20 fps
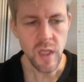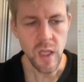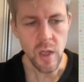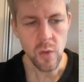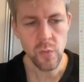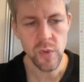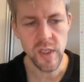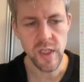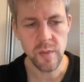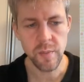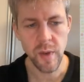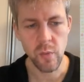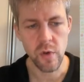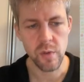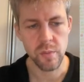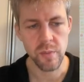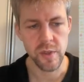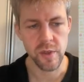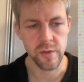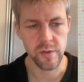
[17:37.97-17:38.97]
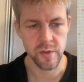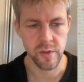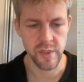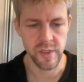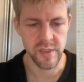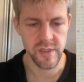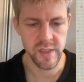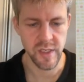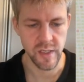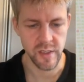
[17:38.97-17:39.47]
we keep our monotonic
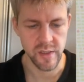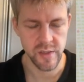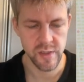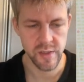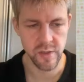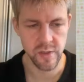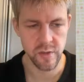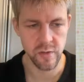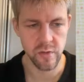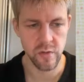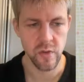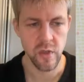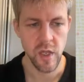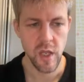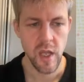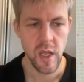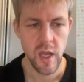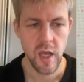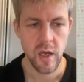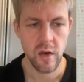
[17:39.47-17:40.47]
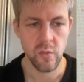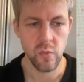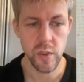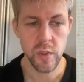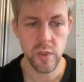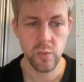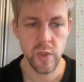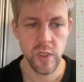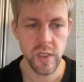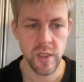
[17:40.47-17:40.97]
stack. So what
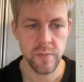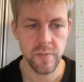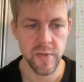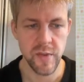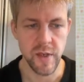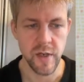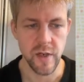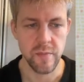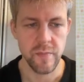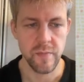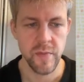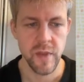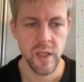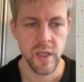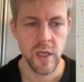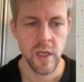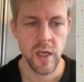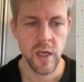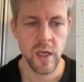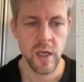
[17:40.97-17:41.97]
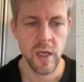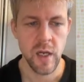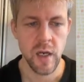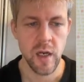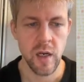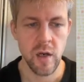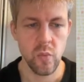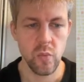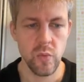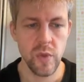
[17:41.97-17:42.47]
do we keep there?
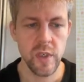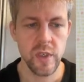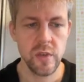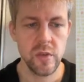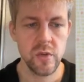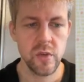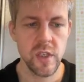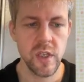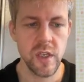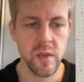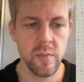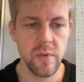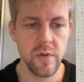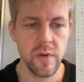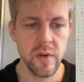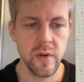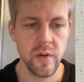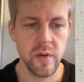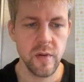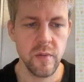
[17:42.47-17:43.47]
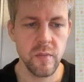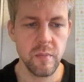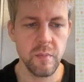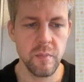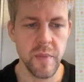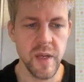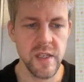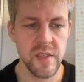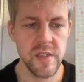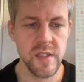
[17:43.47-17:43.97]
We need to keep
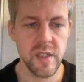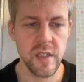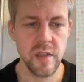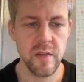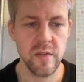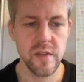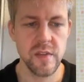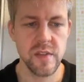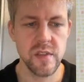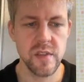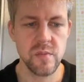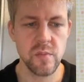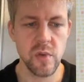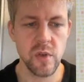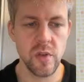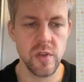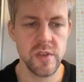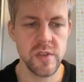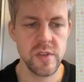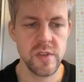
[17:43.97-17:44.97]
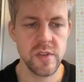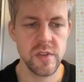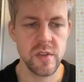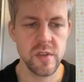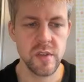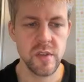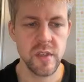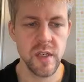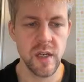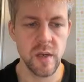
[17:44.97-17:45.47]
basically the smallest
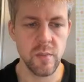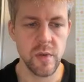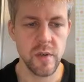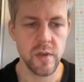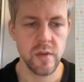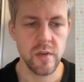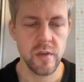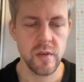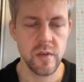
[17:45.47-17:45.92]
number.